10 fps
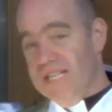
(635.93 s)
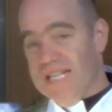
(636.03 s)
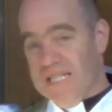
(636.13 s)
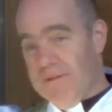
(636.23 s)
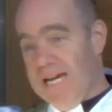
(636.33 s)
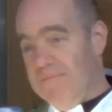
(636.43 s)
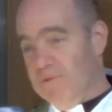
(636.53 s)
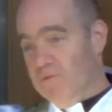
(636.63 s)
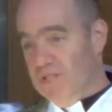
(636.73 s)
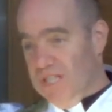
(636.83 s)
That's
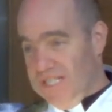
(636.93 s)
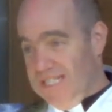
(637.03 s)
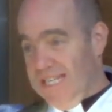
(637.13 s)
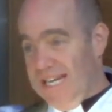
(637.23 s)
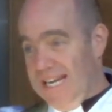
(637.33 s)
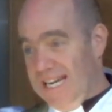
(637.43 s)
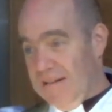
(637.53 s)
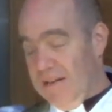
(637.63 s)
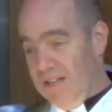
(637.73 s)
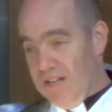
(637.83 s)
perhaps what Jesus is getting
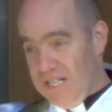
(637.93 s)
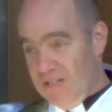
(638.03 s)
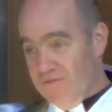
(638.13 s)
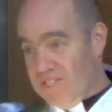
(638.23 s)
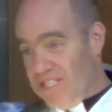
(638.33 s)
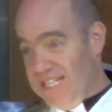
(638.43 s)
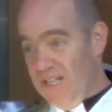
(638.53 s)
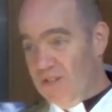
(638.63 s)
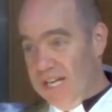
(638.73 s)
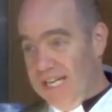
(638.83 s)
at, the idea of a city
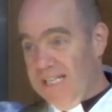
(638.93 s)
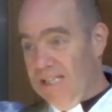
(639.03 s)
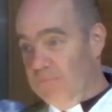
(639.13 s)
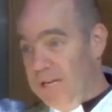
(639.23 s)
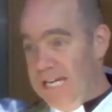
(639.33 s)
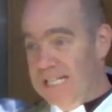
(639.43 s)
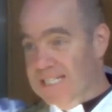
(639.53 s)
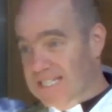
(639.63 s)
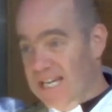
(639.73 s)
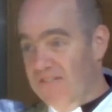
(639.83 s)
on a hill, a beacon, a
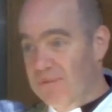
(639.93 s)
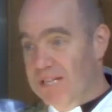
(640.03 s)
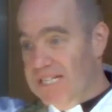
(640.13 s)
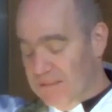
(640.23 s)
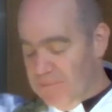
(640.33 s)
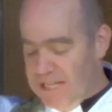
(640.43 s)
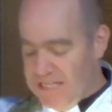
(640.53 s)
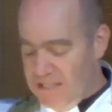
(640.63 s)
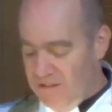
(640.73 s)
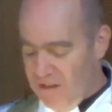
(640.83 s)
safe place, a place
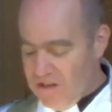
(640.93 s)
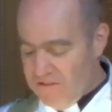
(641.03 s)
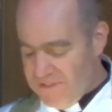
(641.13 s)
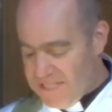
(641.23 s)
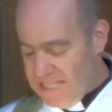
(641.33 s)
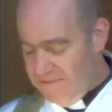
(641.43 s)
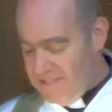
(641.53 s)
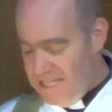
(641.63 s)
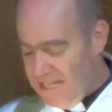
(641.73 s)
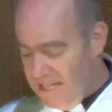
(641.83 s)
that you can go for safety.